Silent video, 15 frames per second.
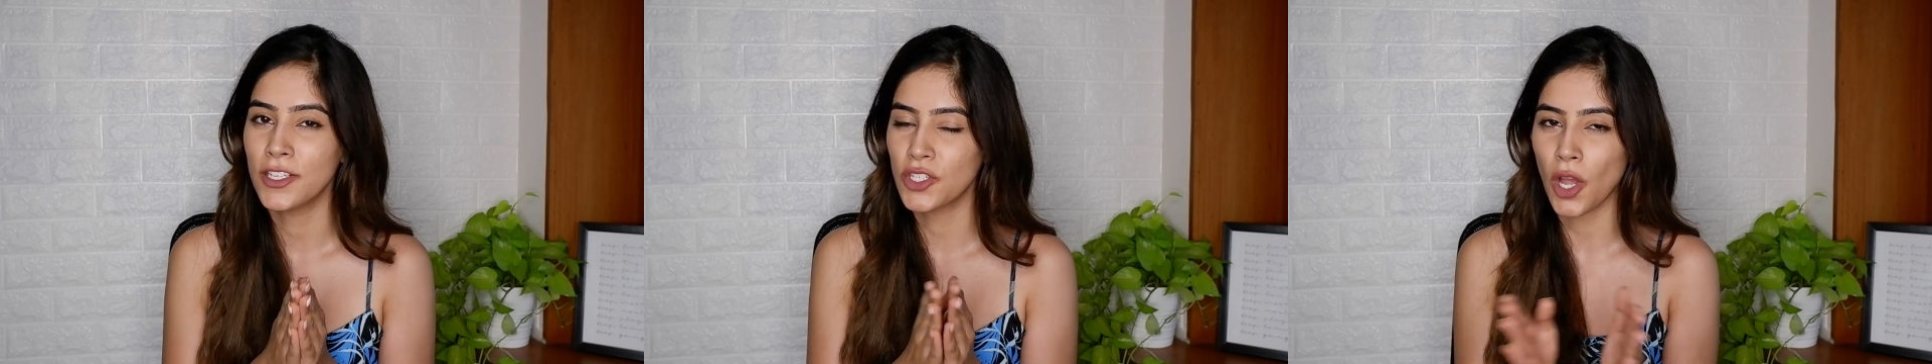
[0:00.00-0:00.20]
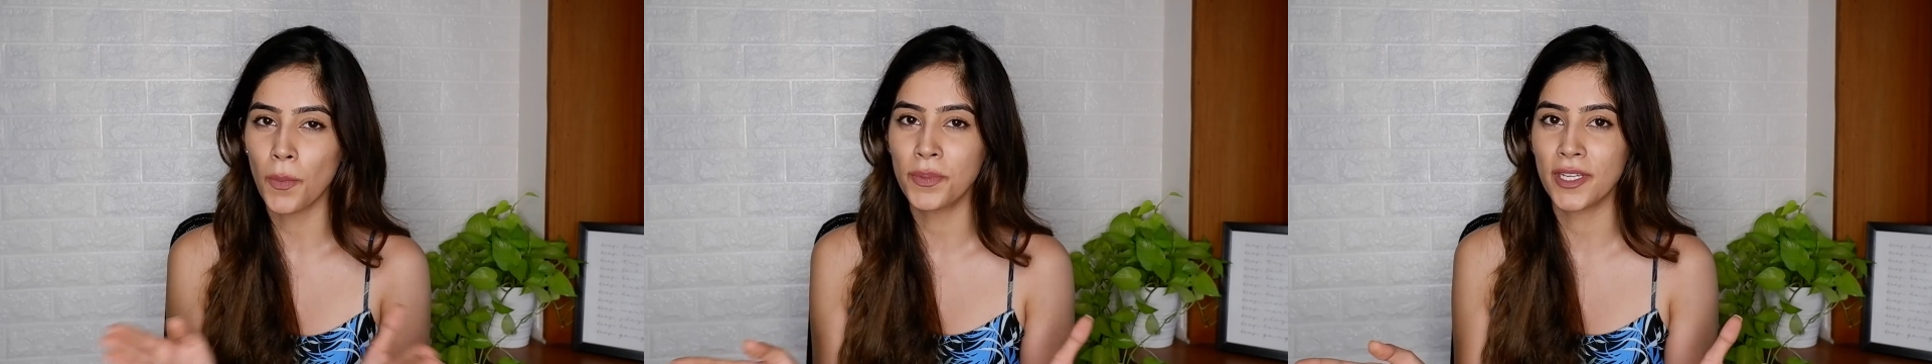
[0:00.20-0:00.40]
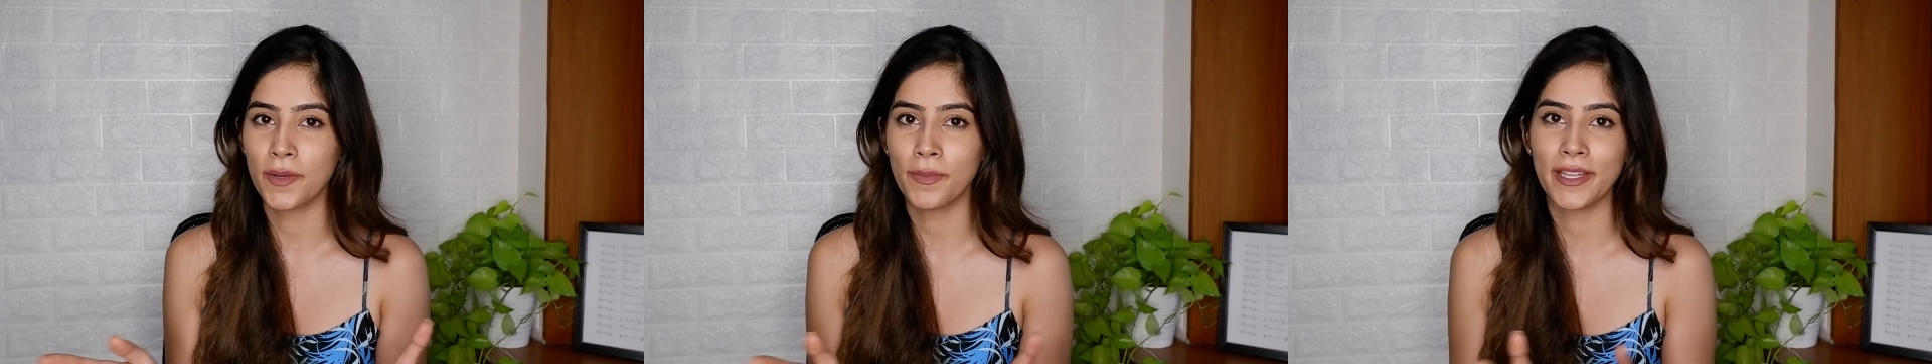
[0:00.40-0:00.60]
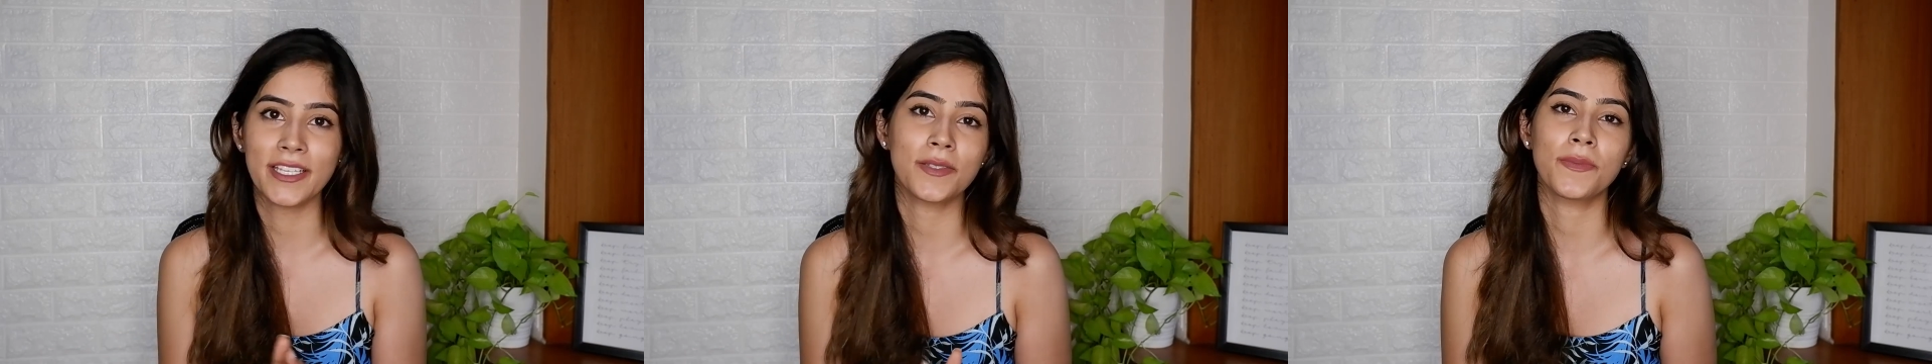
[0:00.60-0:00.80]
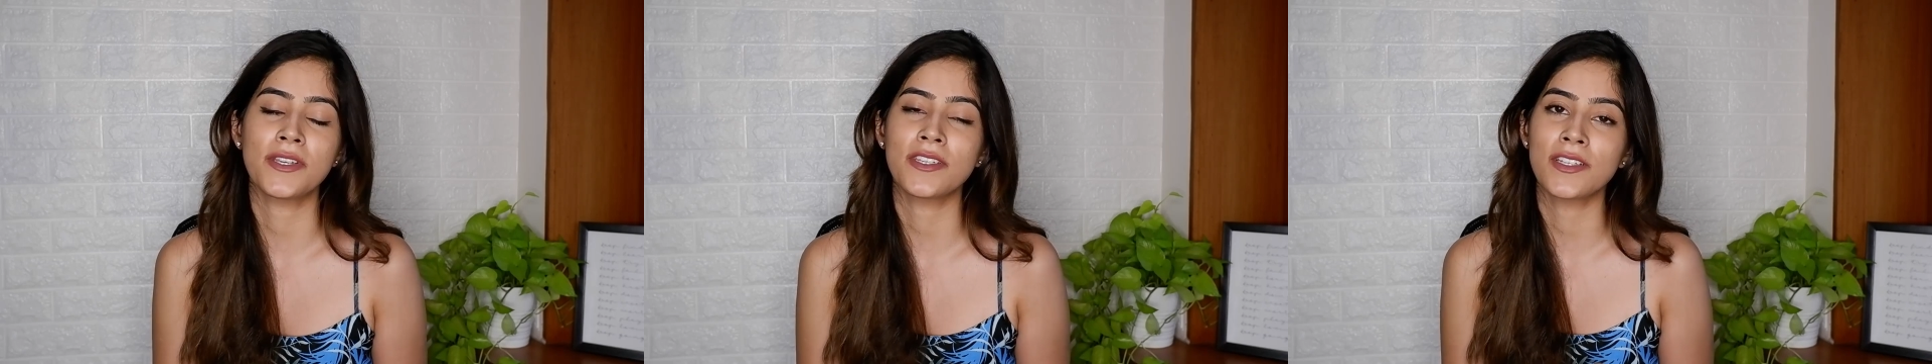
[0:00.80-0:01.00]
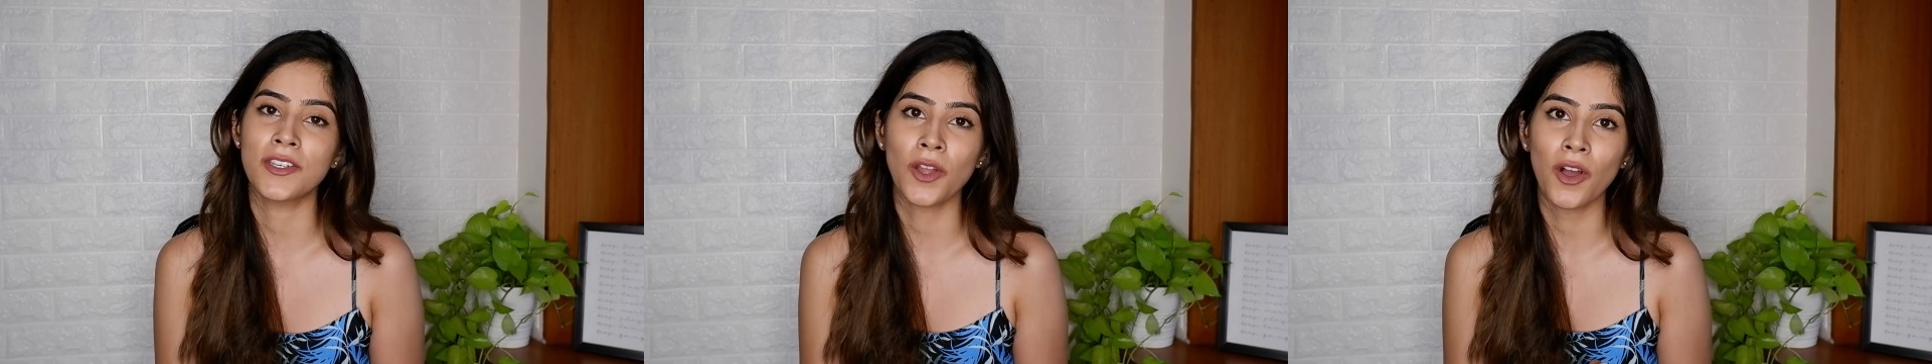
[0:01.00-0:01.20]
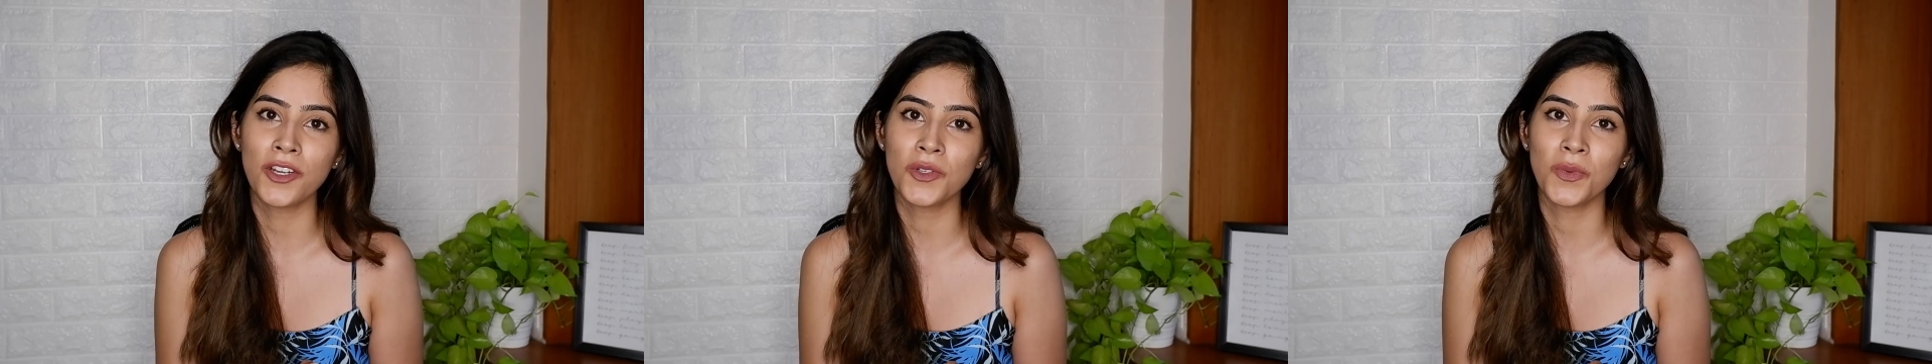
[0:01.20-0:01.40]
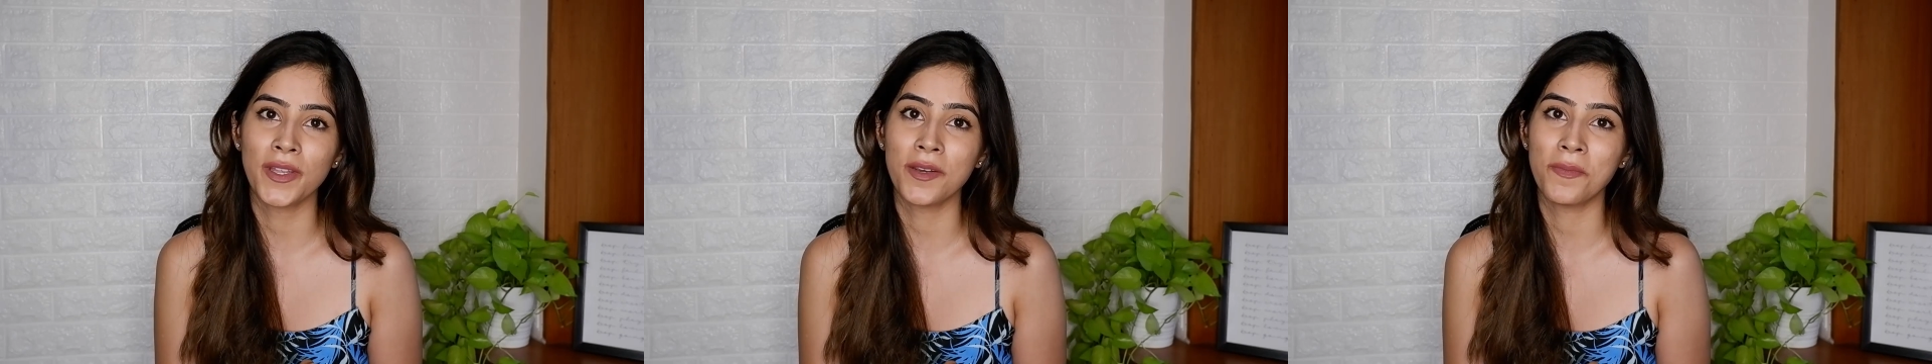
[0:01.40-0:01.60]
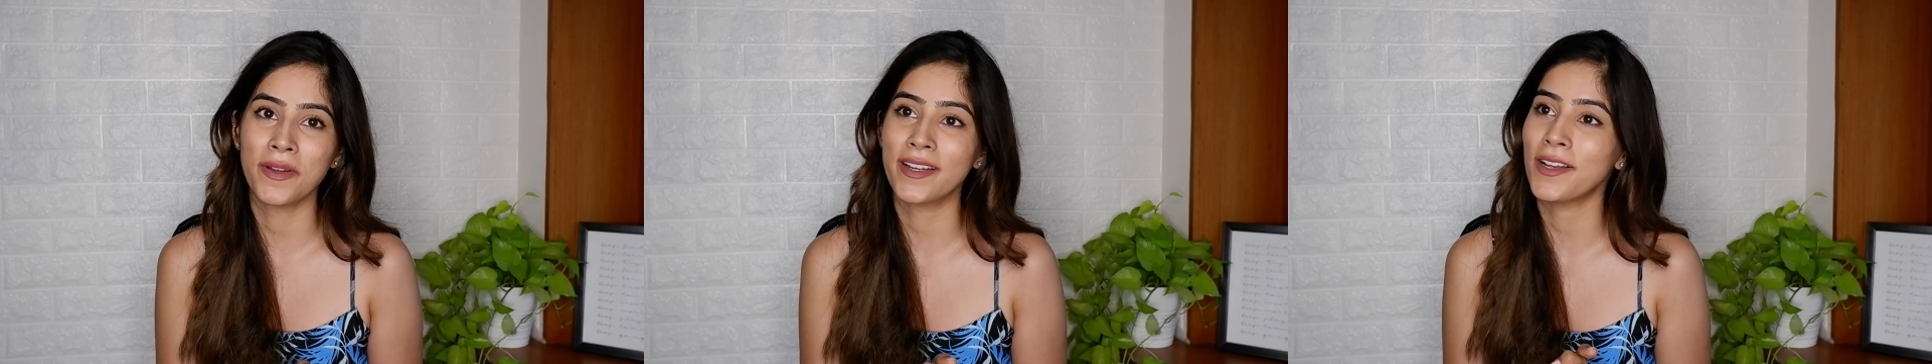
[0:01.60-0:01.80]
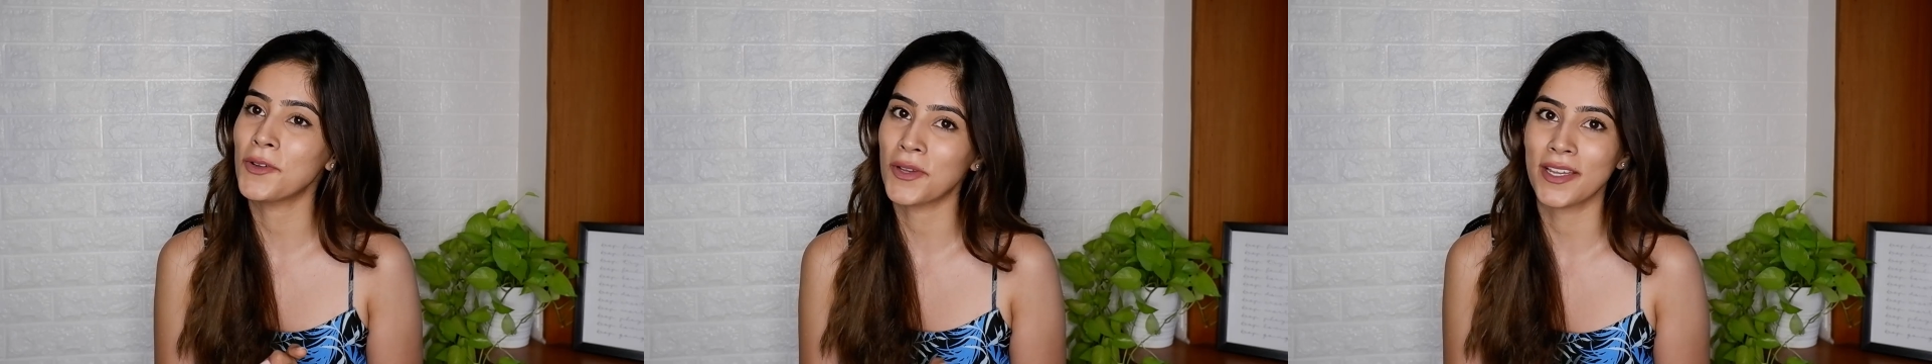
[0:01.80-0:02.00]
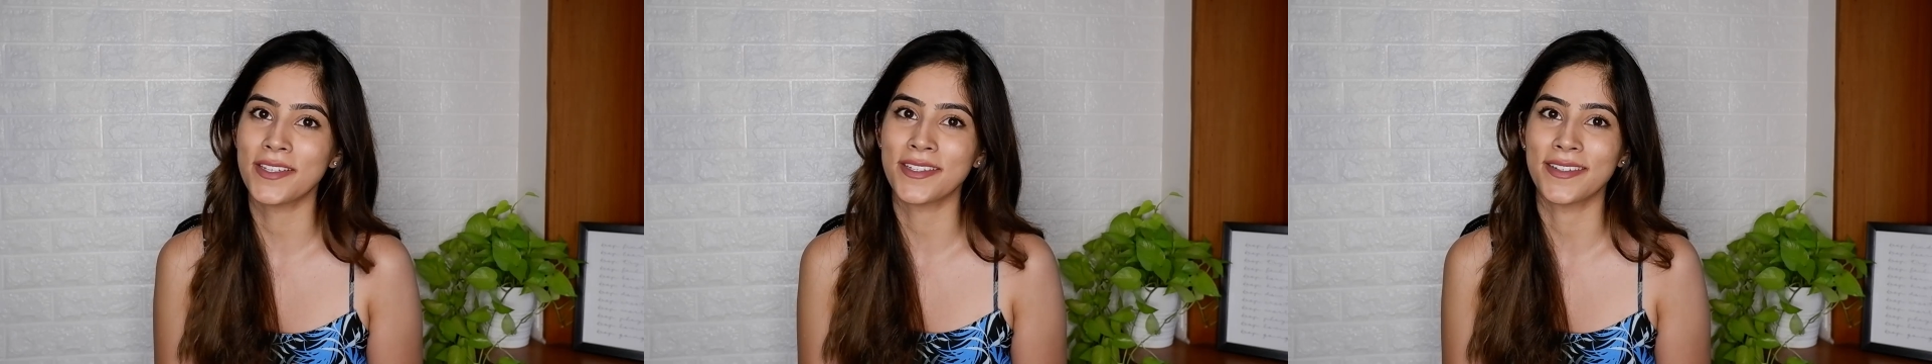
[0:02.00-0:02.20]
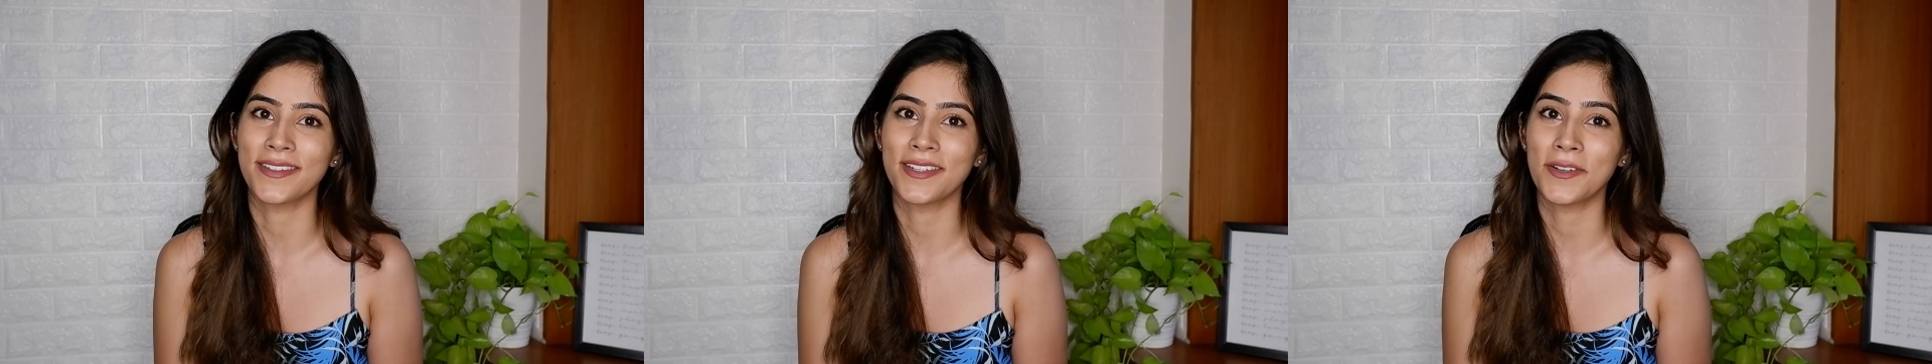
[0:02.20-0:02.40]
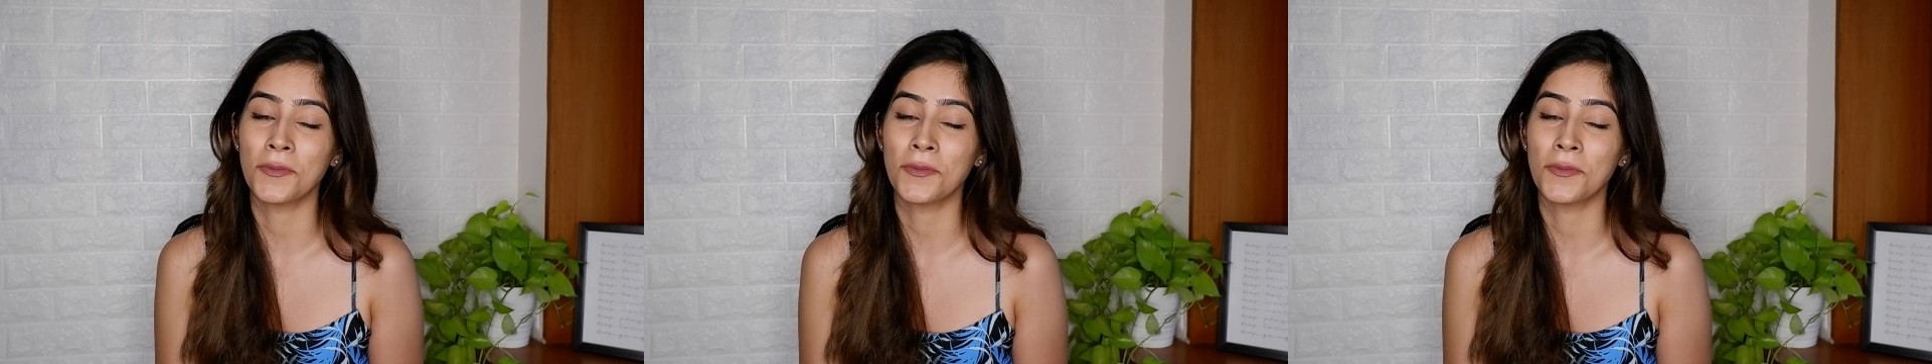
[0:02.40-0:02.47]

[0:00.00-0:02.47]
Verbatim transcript: Top 10 placement did not win, but look at her.